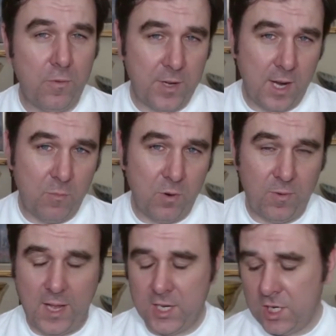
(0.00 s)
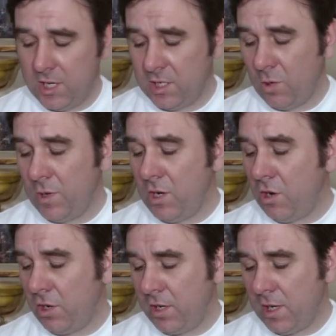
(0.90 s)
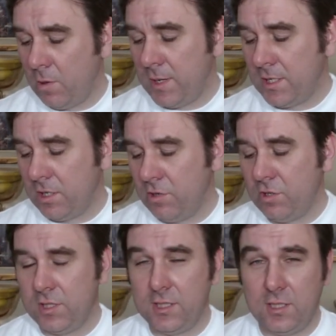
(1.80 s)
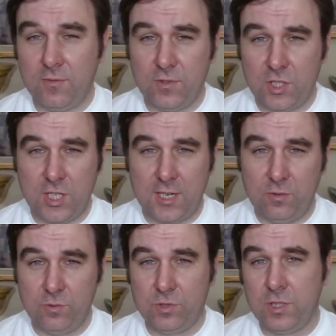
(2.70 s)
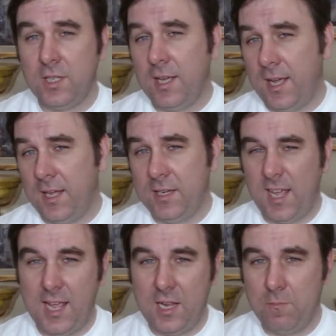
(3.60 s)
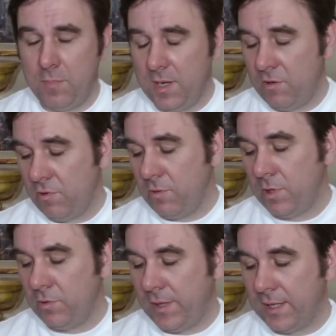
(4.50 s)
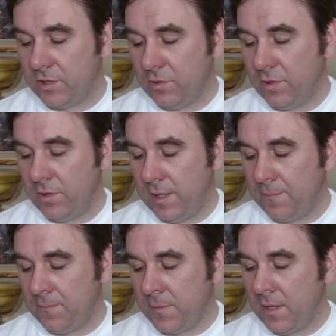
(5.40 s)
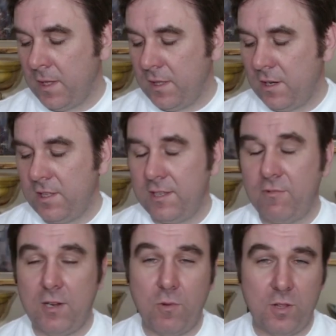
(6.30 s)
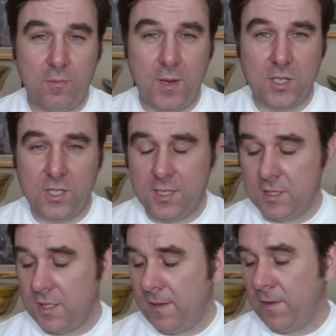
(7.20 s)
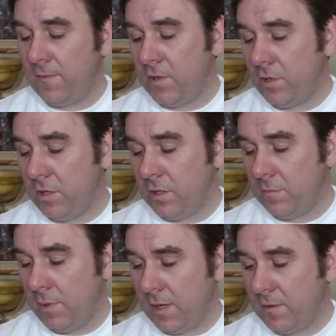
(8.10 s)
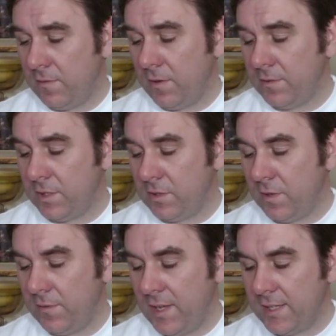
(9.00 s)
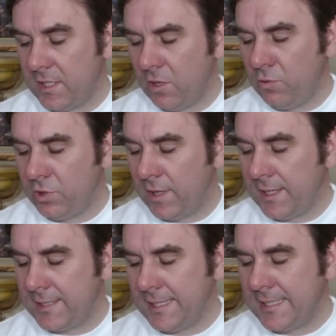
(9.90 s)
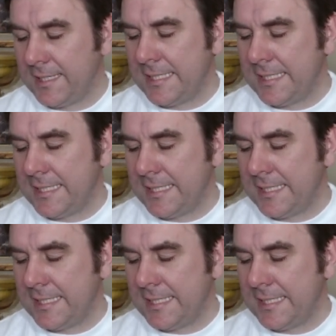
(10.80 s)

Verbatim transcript: off-camera flash here, so we're not going to go into using different channels and A and B group and all that sort of thing. The only thing really worth mentioning is that if you have a look on the back of the five sixty-five E X, it also has,